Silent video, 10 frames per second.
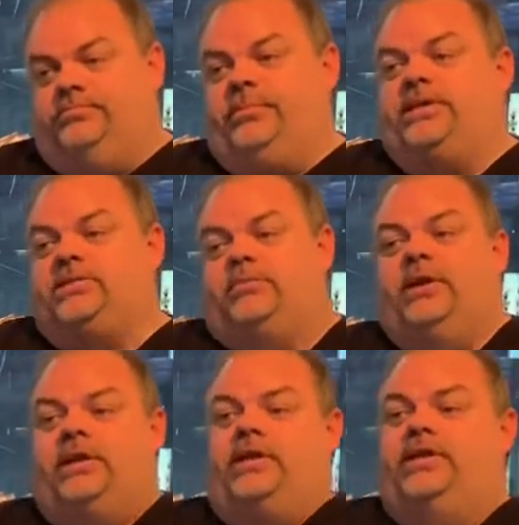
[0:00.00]
Basic
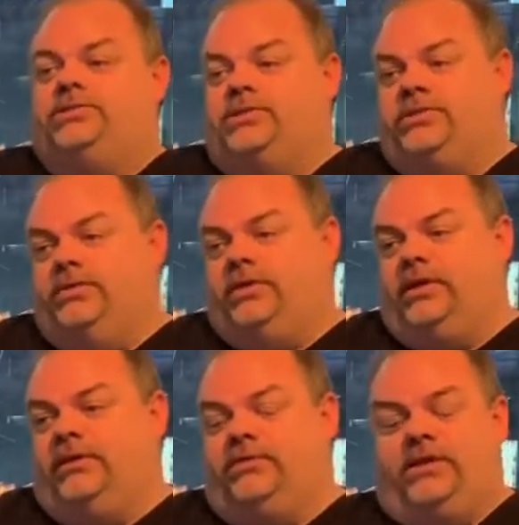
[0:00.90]
medications you're going to
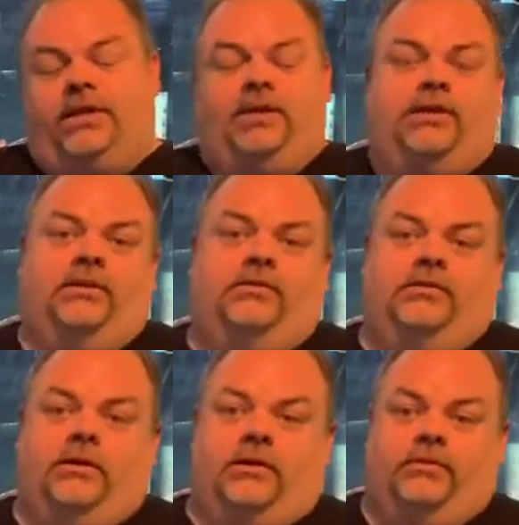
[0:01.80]
have on hand.